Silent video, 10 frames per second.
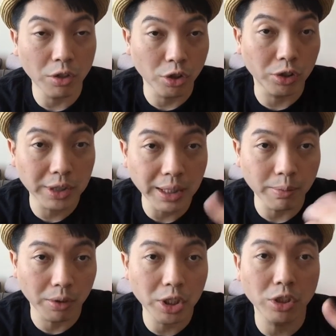your
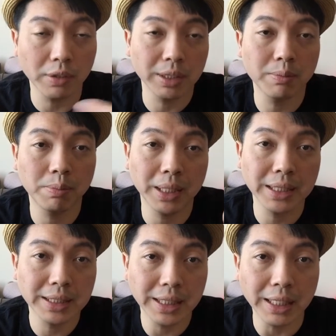team, on each of the
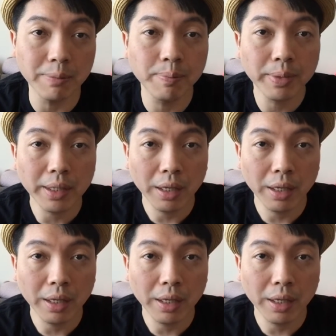players' team.